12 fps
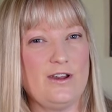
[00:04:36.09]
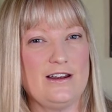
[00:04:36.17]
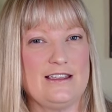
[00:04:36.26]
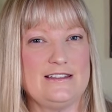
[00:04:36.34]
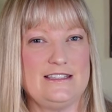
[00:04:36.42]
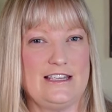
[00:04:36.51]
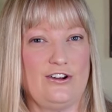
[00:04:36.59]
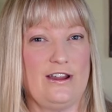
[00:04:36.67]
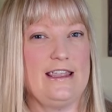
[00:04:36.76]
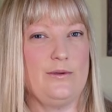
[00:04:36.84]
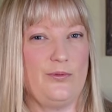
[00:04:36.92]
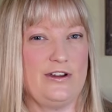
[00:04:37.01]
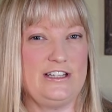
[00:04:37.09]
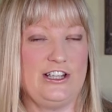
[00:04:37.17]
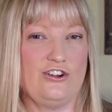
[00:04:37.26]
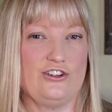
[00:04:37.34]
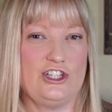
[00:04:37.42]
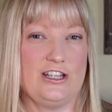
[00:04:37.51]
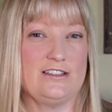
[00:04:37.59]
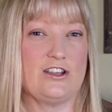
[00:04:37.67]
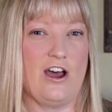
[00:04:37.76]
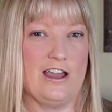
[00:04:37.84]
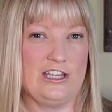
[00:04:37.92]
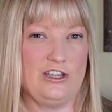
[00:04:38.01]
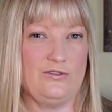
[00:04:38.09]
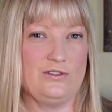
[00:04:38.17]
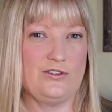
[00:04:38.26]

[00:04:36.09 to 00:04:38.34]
want to consider imprinting your chicks on you